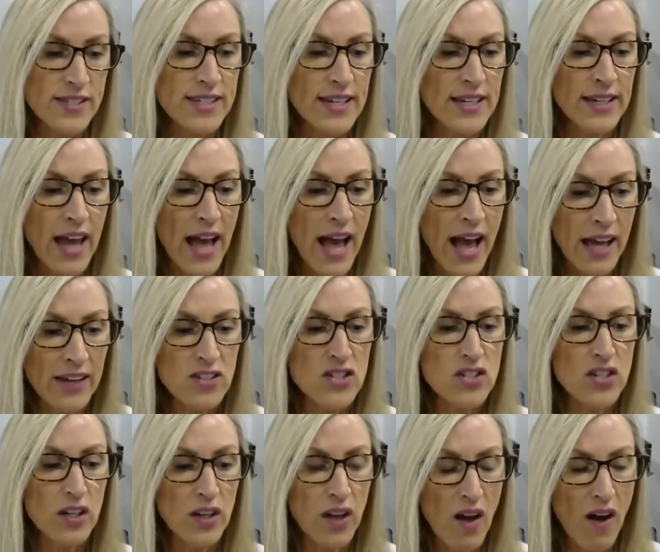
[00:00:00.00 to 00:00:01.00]
an
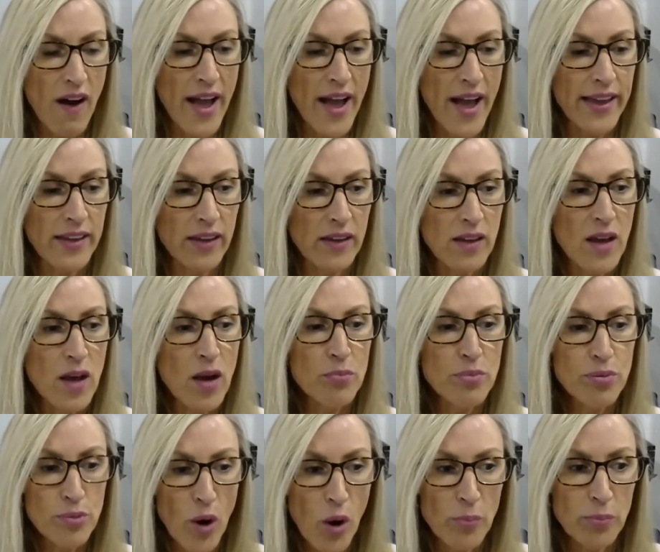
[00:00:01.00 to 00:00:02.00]
underlying
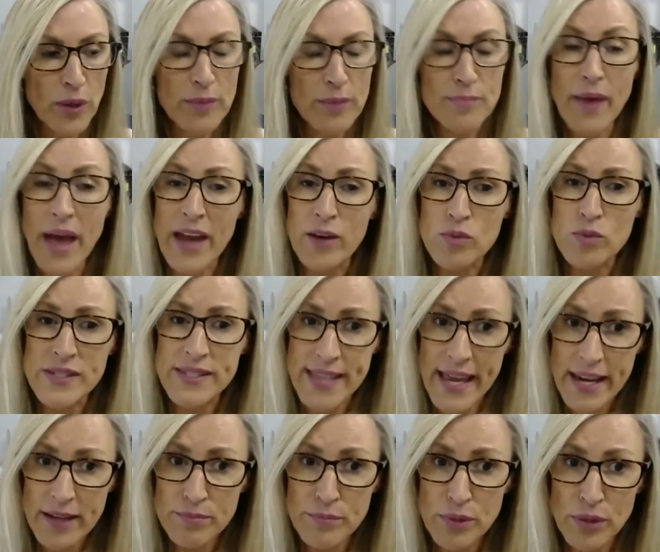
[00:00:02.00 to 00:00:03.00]
problem, and
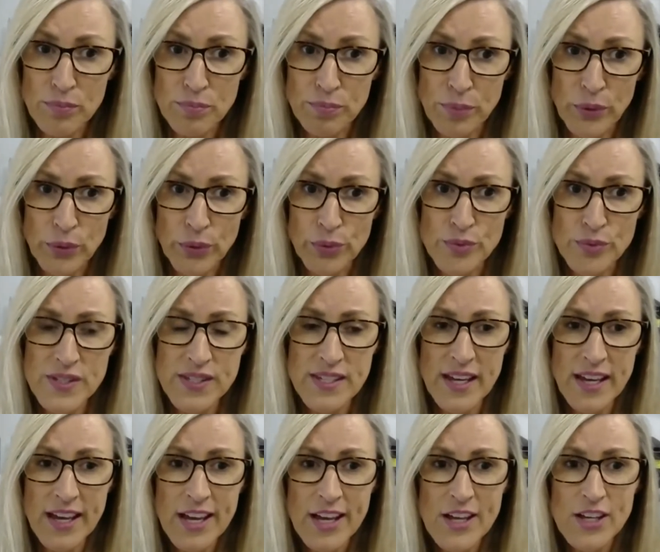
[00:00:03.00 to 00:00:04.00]
resentment
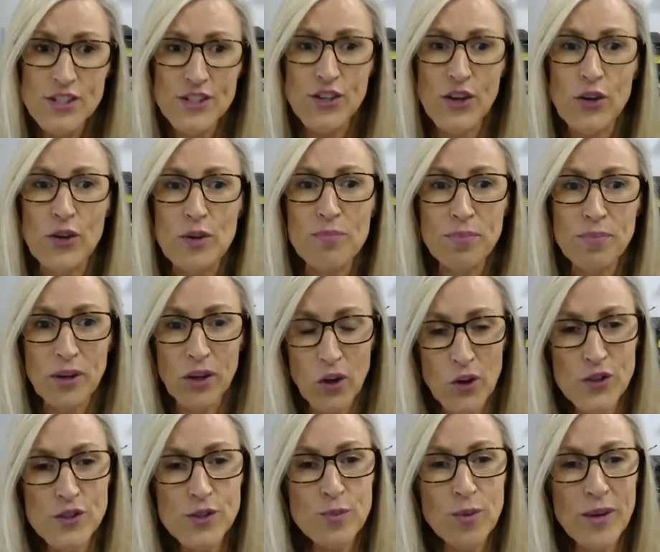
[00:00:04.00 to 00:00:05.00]
builds. So
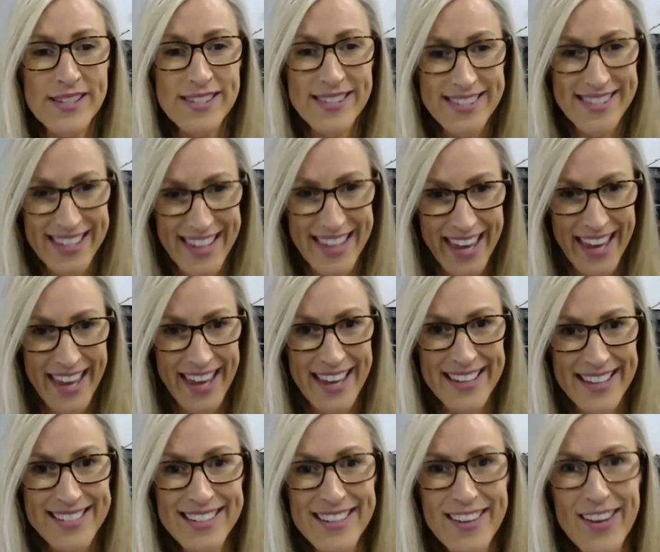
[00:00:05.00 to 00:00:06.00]
because we're
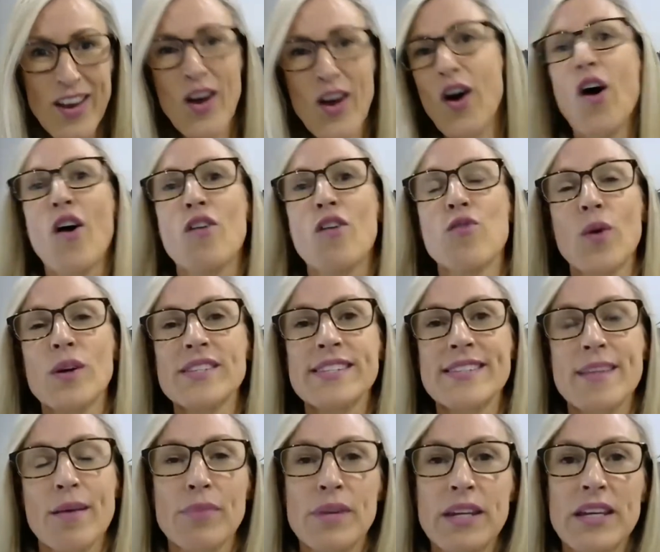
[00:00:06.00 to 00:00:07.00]
scared of what
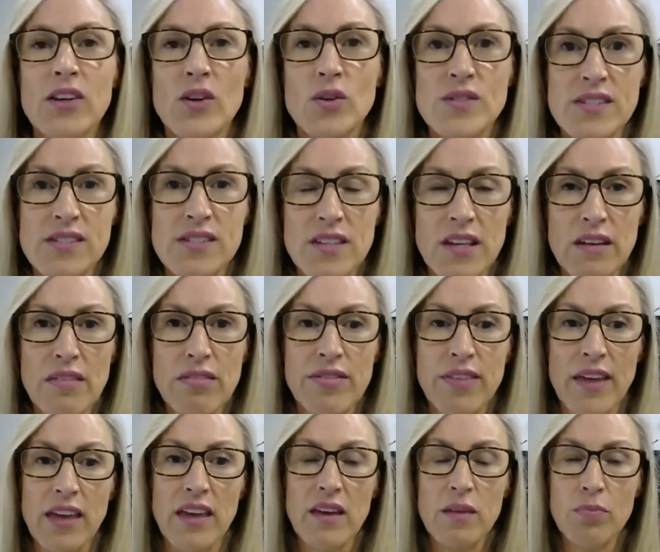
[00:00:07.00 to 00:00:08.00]
somebody else is going to
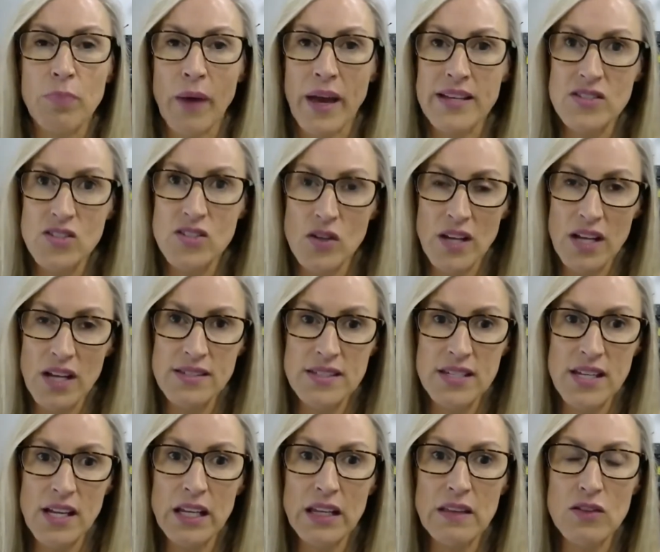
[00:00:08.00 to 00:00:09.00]
think based on us
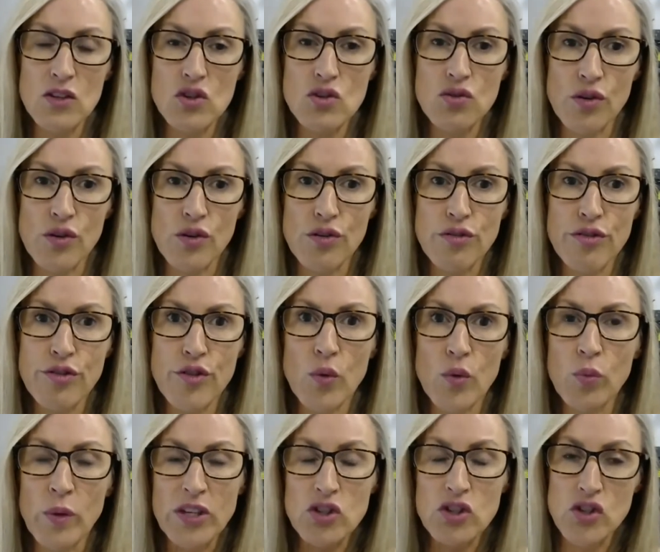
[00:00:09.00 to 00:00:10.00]
telling the truth,
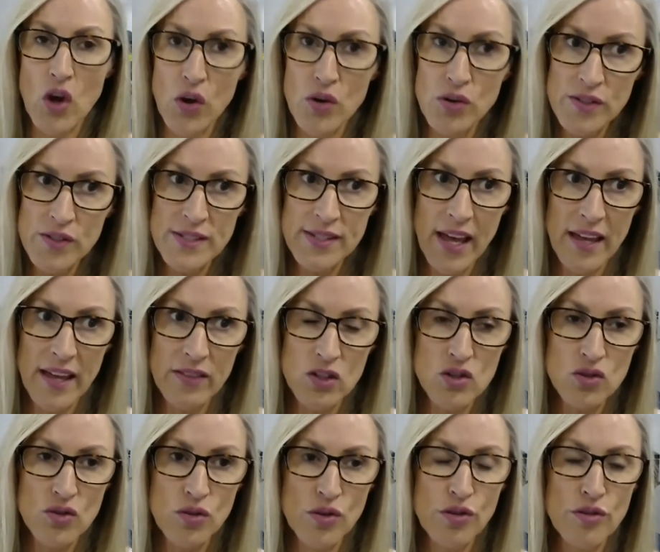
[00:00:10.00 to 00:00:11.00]
we don't say the
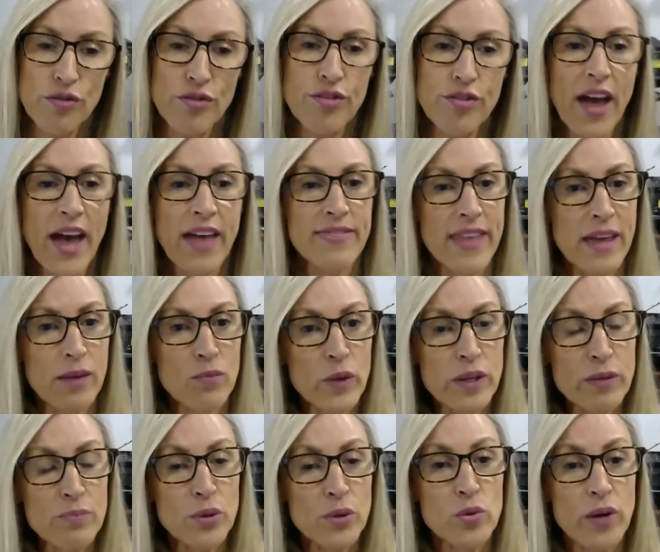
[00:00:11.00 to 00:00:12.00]
truth, and then
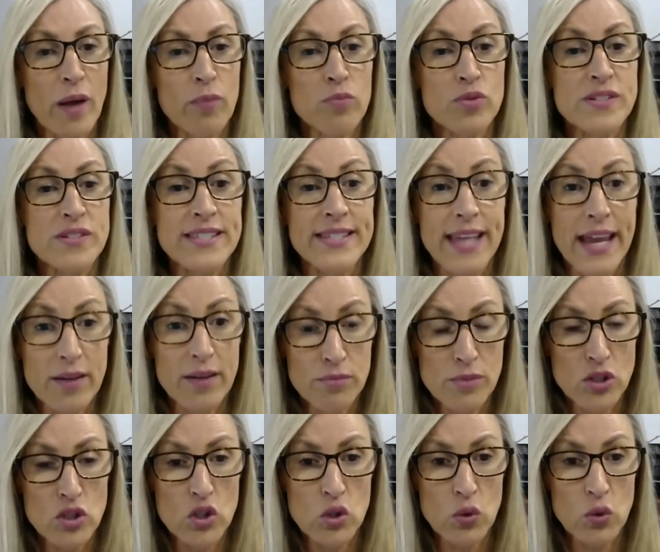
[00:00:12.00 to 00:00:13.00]
we build up
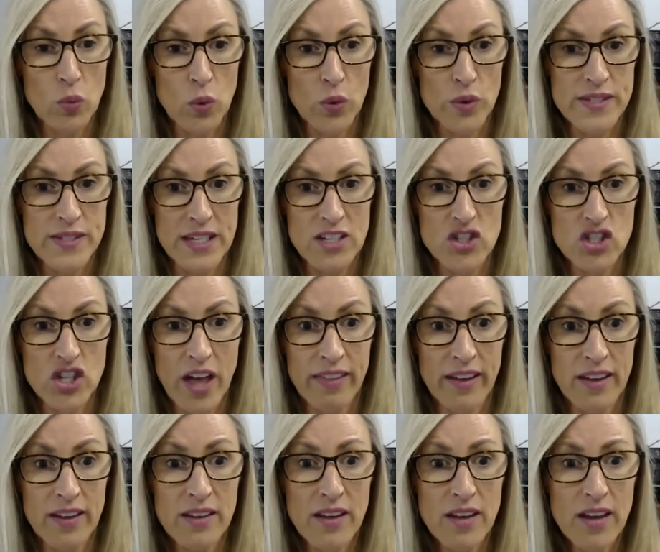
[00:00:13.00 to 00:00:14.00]
resentment towards each
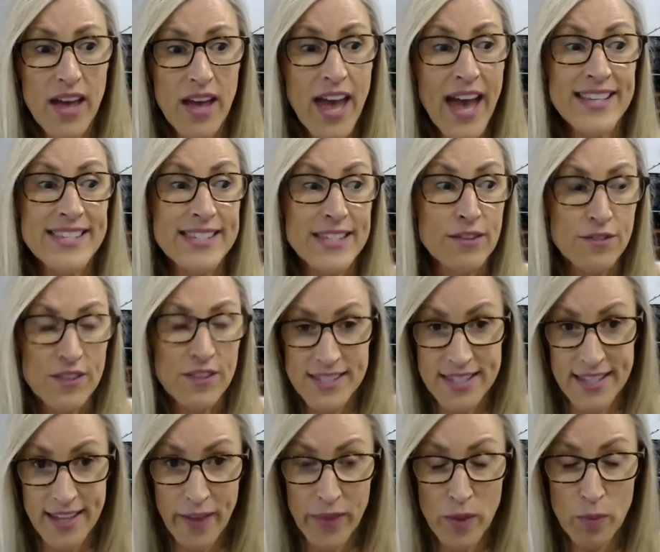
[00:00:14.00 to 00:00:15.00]
other as if it's
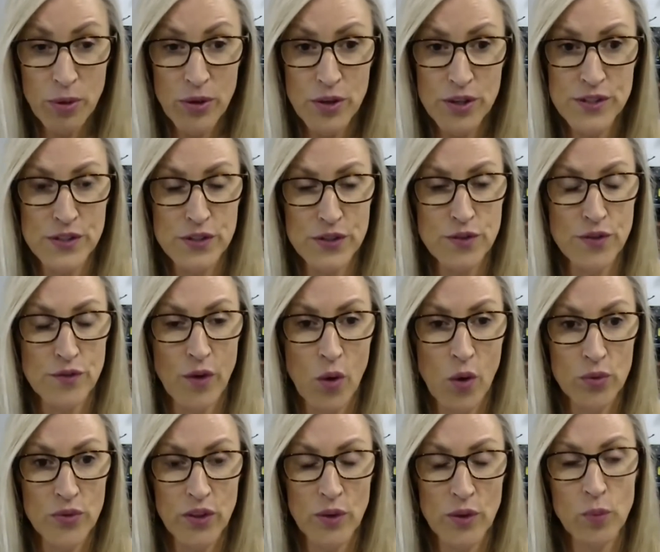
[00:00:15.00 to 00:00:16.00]
the other person's
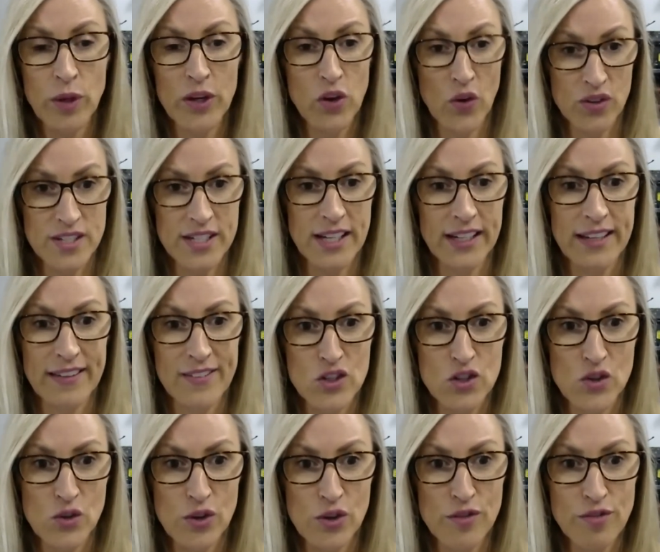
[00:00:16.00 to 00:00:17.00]
fault that we're not telling the
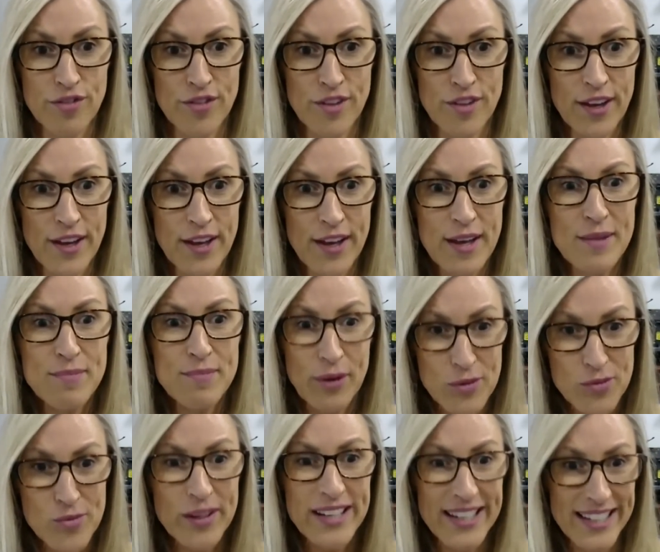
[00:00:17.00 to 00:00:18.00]
truth. But
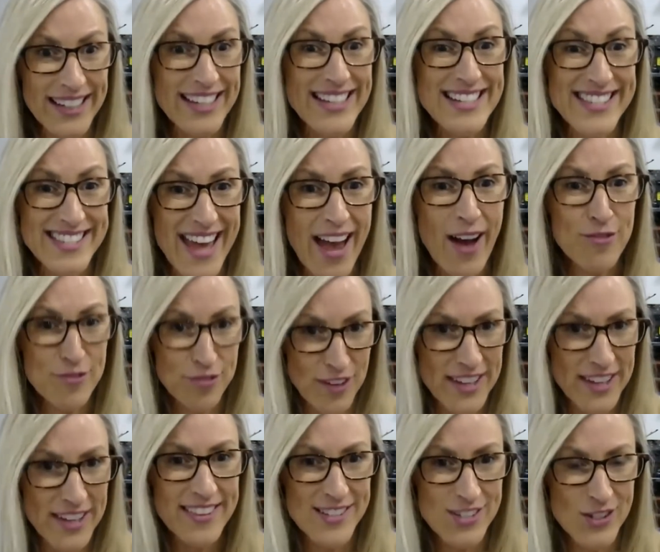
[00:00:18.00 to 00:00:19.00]
really it's our
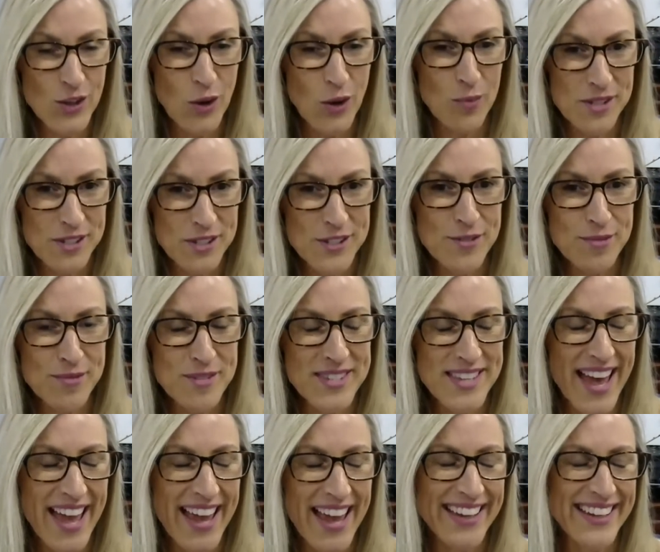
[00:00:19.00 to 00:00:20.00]
fear that stops us from
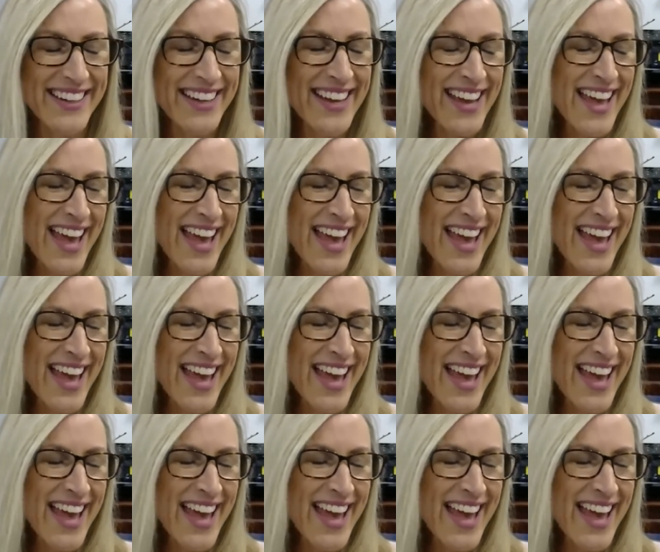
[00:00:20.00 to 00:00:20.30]
saying it.